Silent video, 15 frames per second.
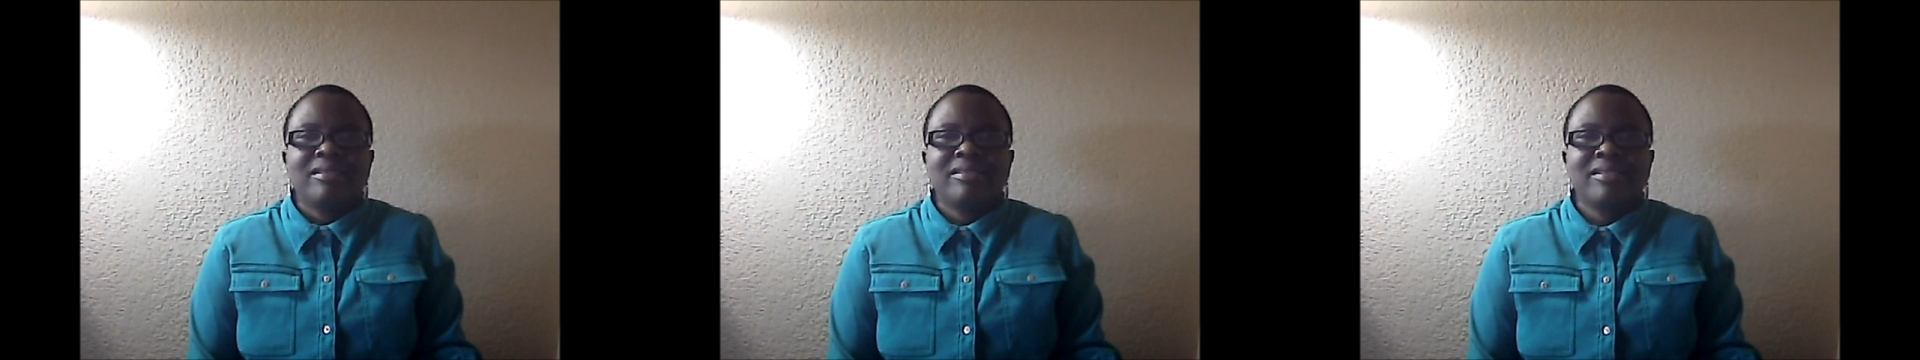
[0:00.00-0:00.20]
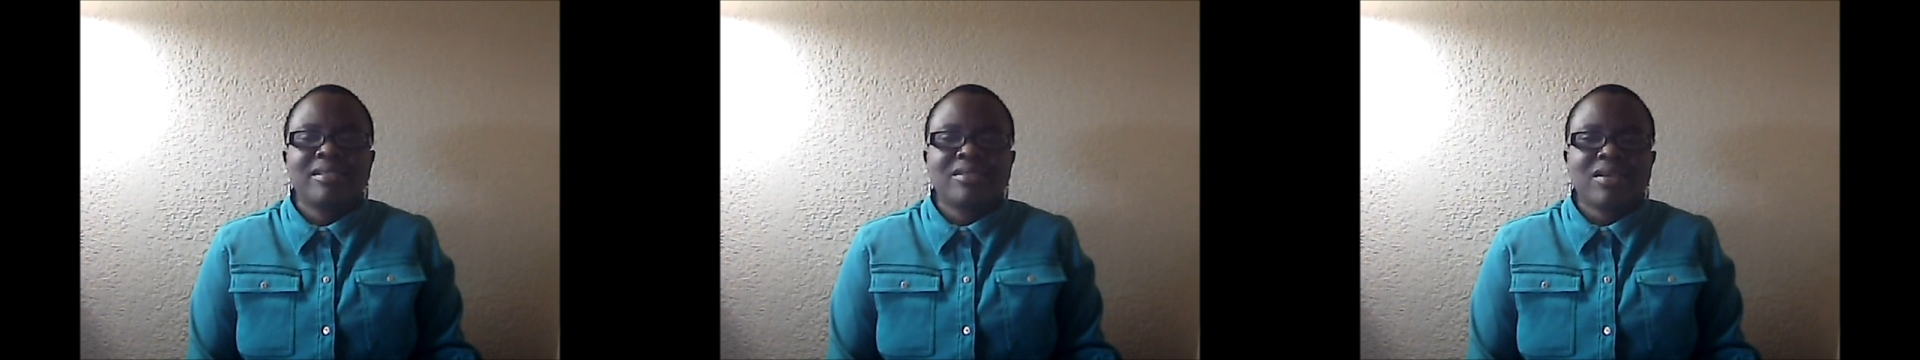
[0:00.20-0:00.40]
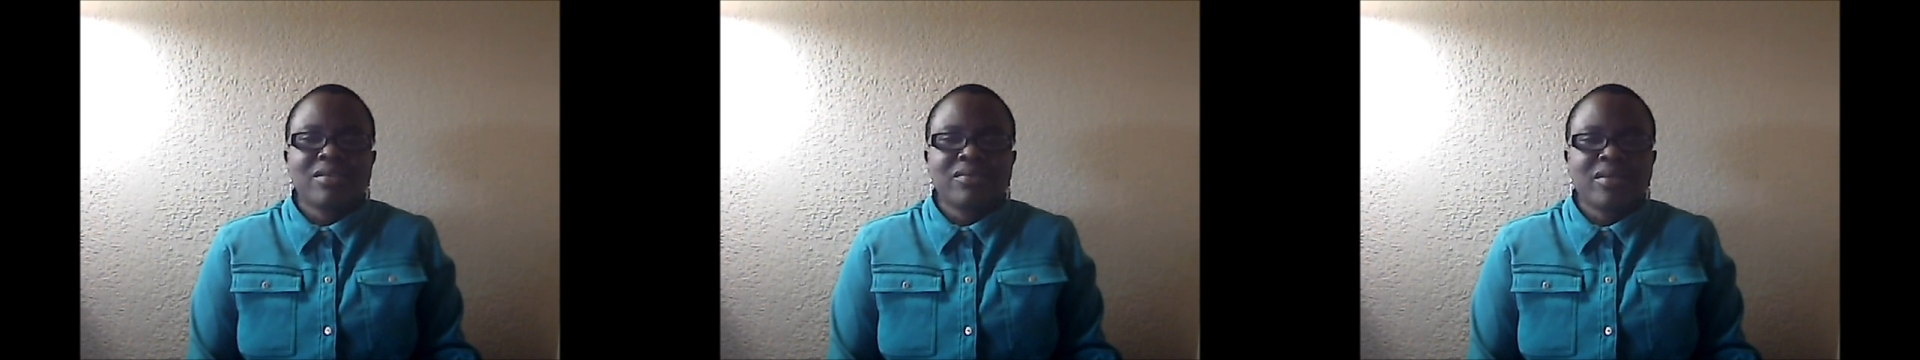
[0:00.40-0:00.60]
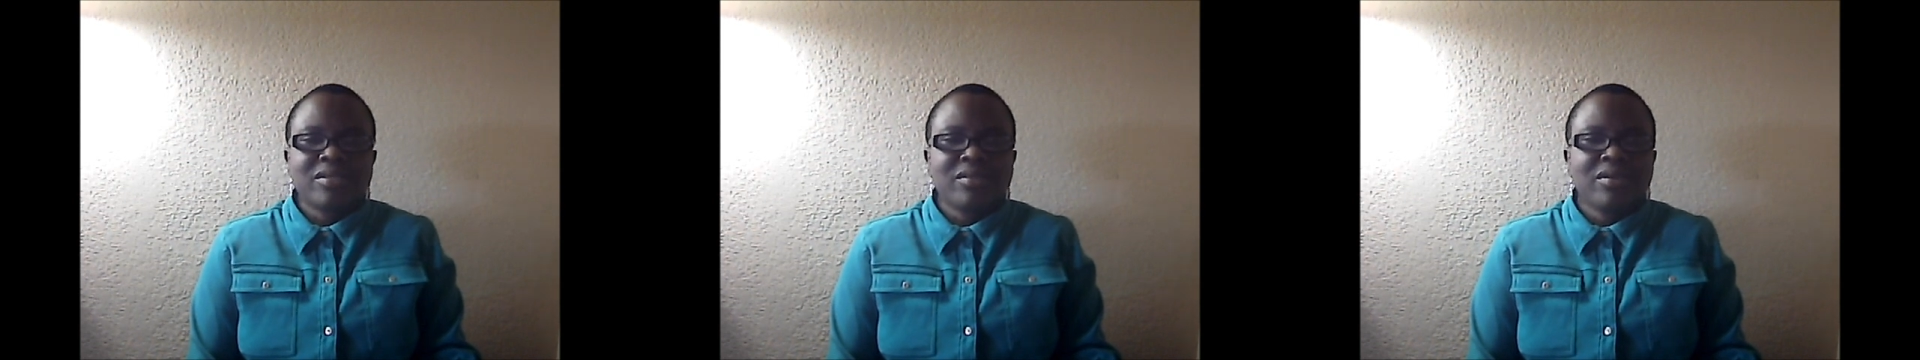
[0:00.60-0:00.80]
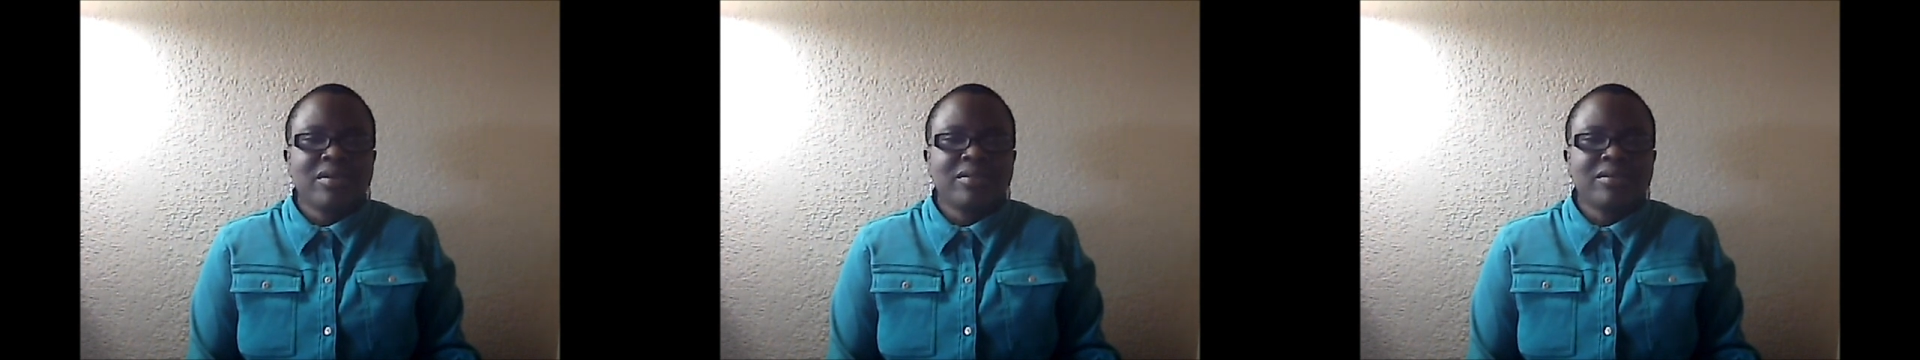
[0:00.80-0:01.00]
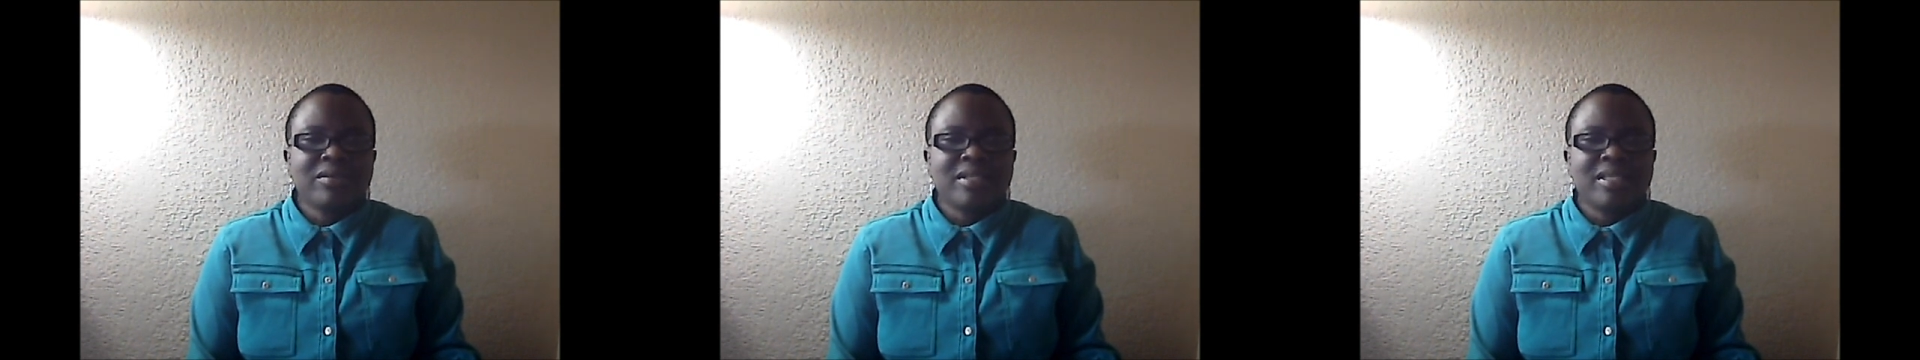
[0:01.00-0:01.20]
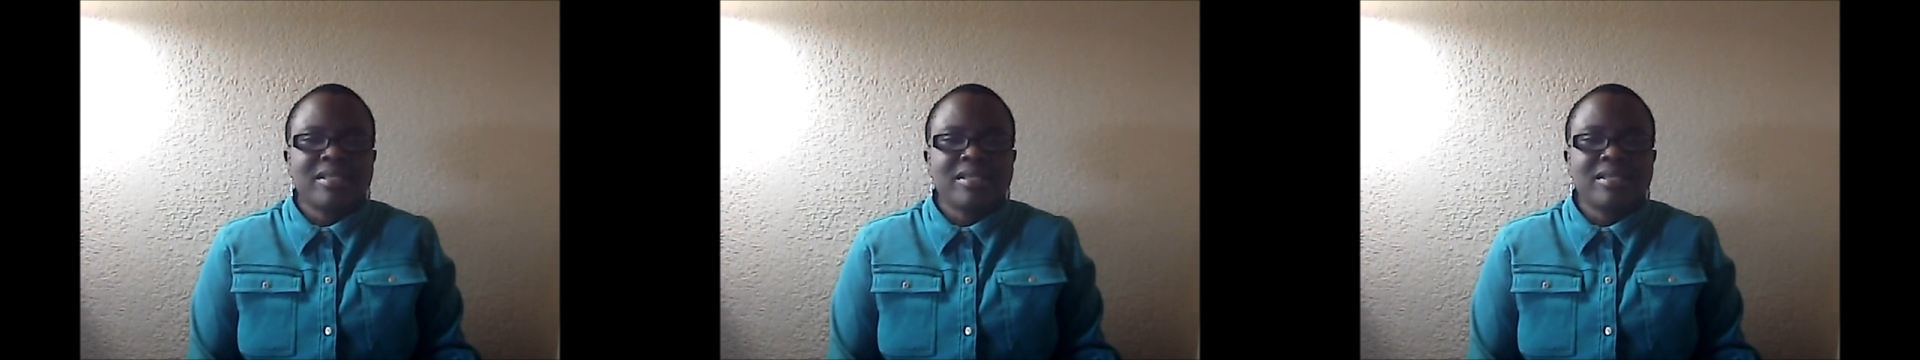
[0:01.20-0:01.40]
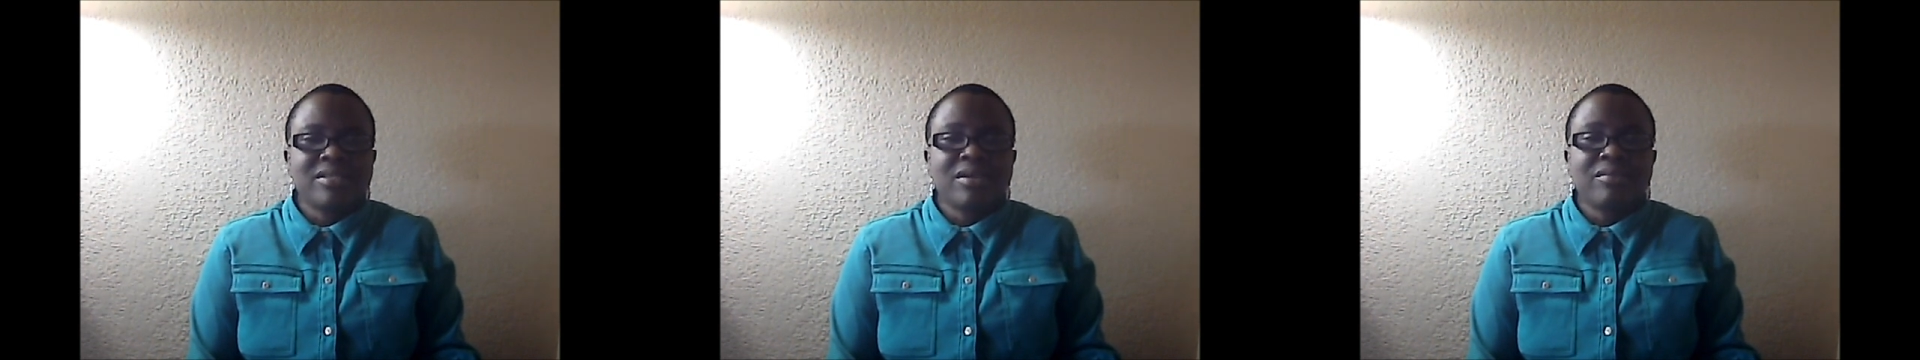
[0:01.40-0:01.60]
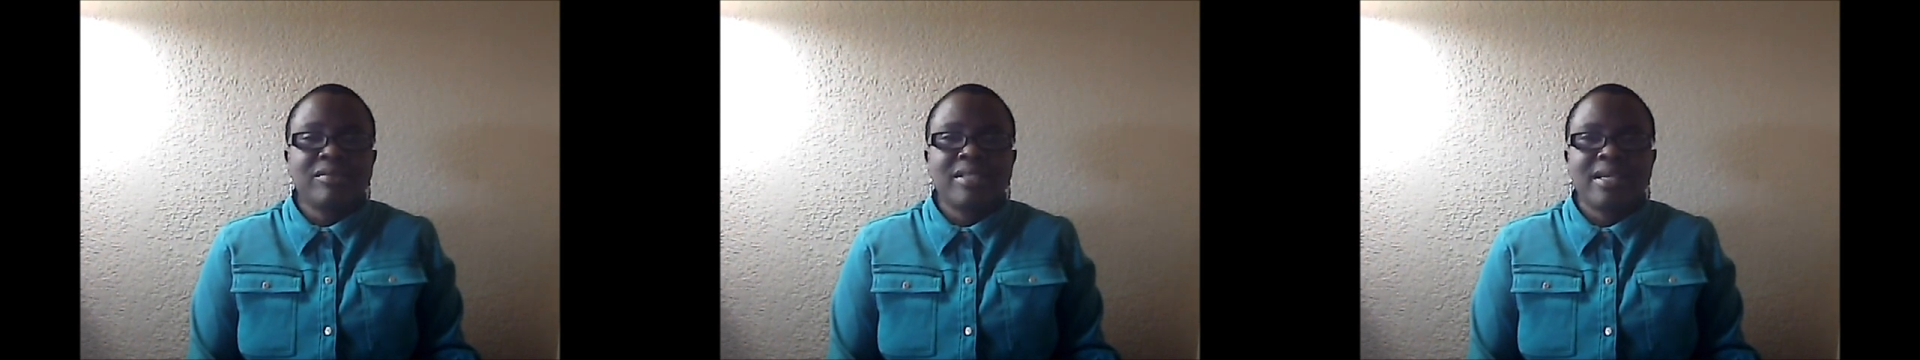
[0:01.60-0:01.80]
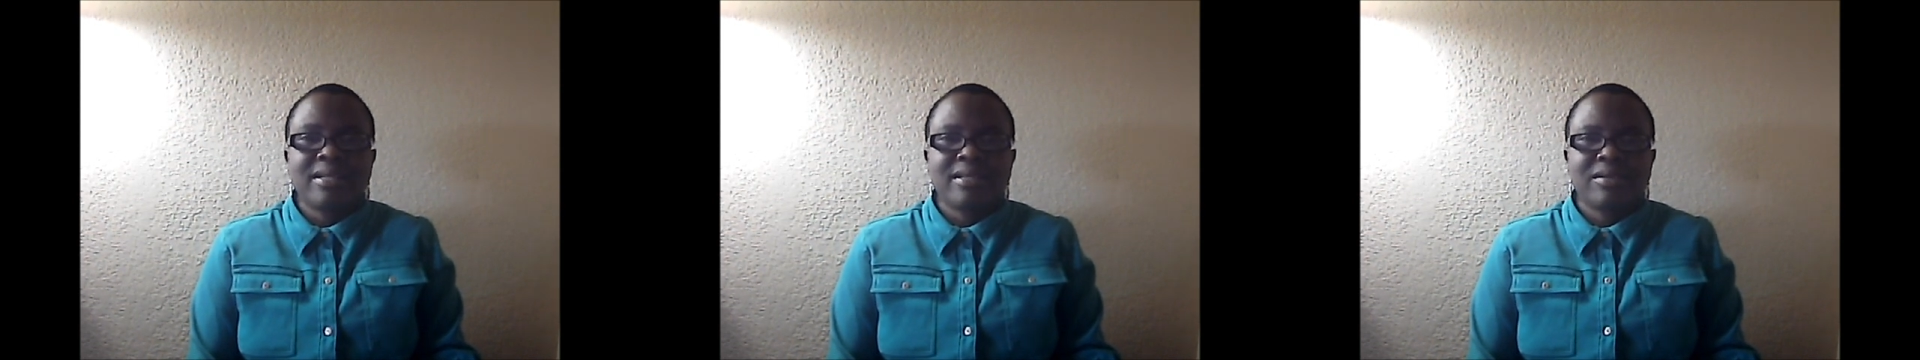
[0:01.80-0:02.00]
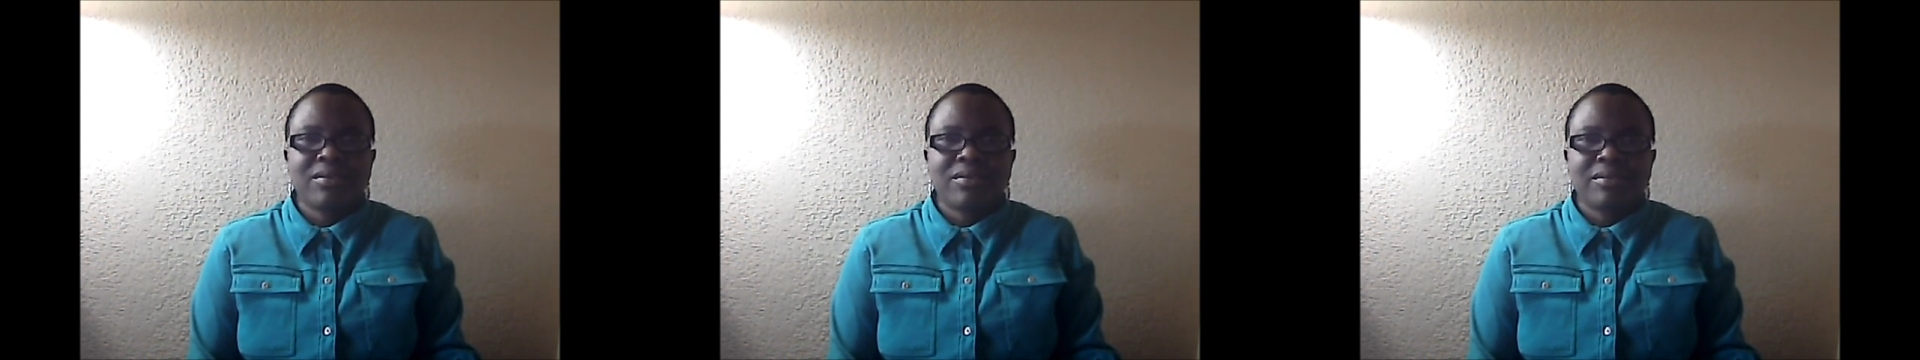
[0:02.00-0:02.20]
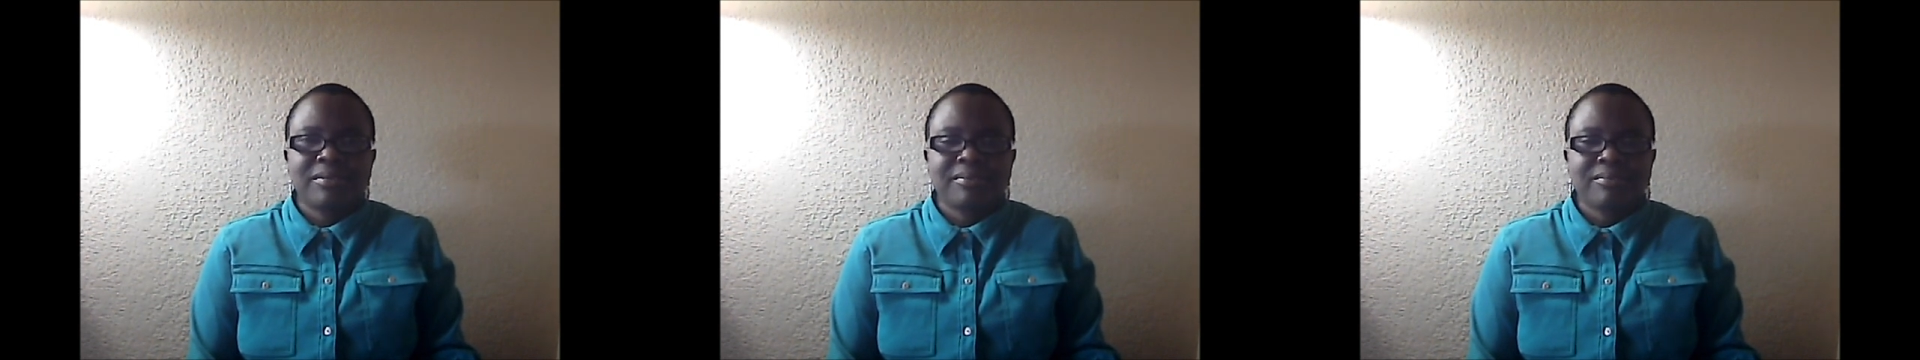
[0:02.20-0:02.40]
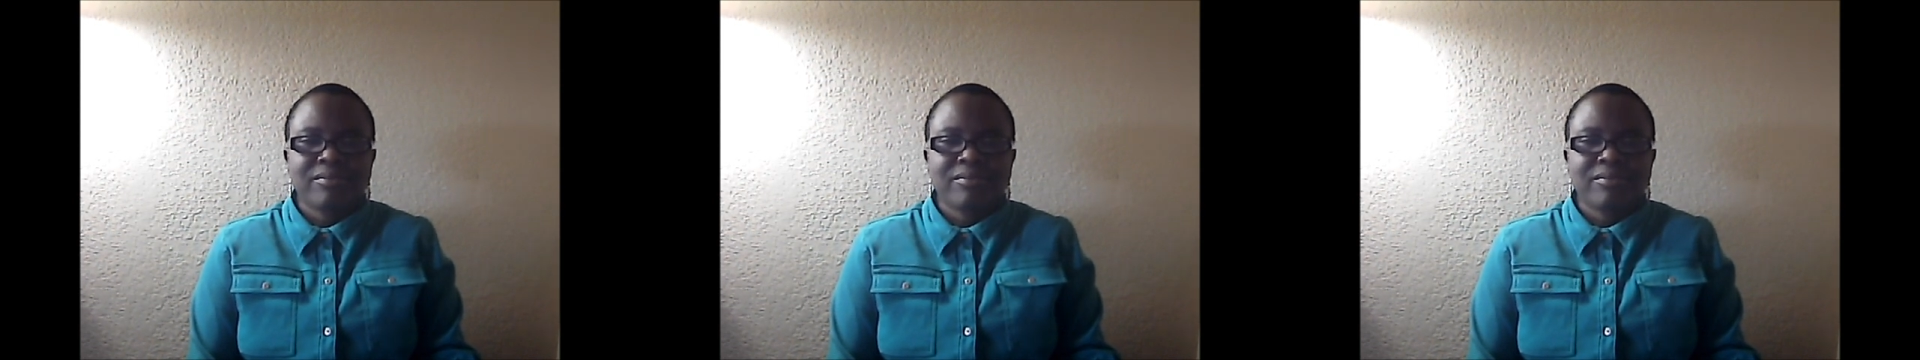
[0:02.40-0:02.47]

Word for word: Jesus was going through the city of Jericho.